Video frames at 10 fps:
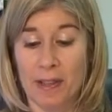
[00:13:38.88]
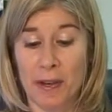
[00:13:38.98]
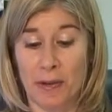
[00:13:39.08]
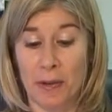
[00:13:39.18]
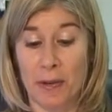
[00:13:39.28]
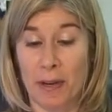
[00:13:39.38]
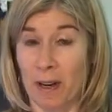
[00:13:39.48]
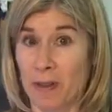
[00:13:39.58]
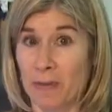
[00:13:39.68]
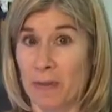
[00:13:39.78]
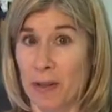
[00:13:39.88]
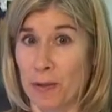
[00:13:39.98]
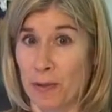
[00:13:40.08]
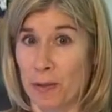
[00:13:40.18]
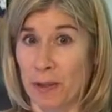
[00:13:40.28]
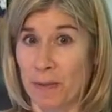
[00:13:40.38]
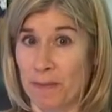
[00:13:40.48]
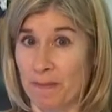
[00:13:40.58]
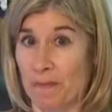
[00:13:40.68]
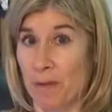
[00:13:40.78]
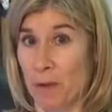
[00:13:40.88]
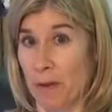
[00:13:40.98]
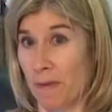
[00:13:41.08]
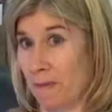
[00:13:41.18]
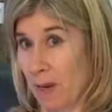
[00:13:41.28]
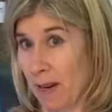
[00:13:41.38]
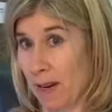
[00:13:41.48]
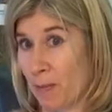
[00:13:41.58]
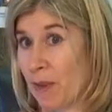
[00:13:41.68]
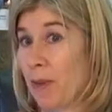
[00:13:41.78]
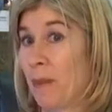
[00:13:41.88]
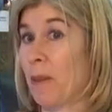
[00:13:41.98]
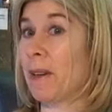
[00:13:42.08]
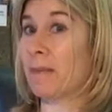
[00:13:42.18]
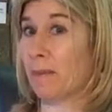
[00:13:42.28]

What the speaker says: It's a different new year, that's for sure, for me and my family,